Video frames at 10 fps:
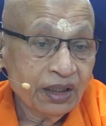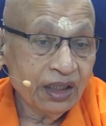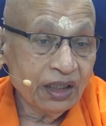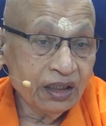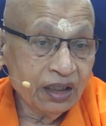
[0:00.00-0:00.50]

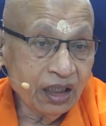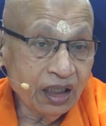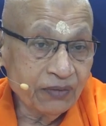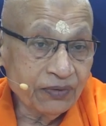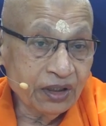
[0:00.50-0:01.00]
and
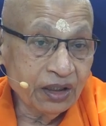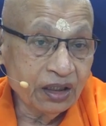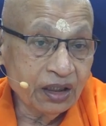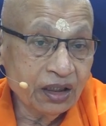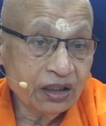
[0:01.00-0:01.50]
labha
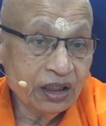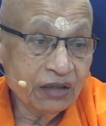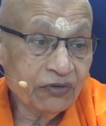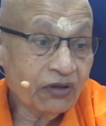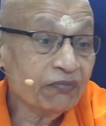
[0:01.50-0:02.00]

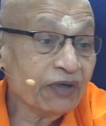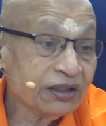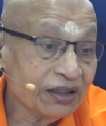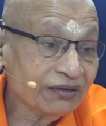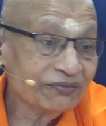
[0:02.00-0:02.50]
attainment of
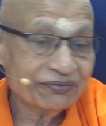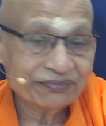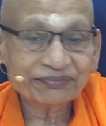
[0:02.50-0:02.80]
myself.